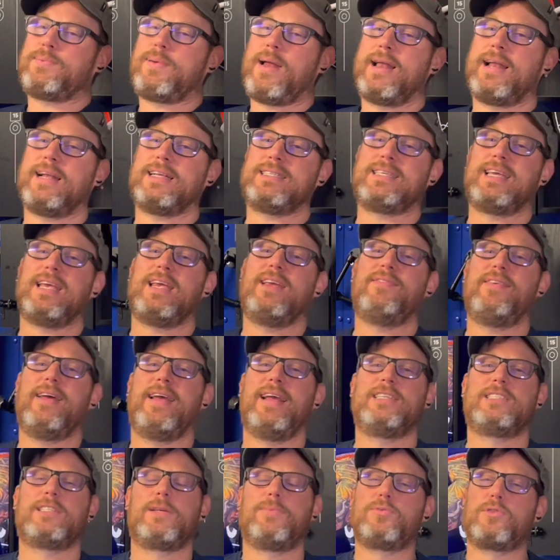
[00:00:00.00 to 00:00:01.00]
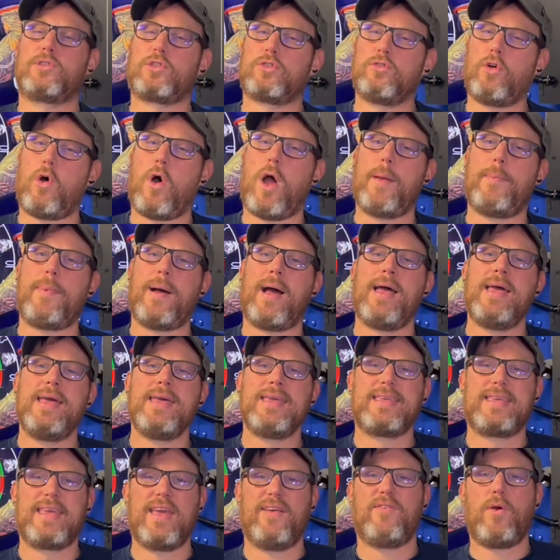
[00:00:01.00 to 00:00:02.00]
Planet TV subscriber
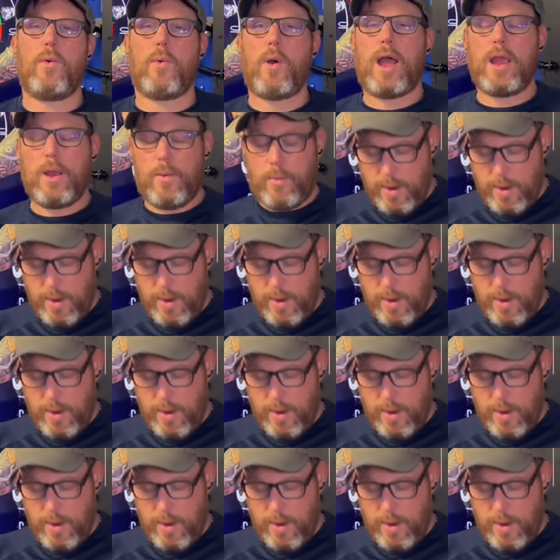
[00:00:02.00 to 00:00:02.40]
giveaway.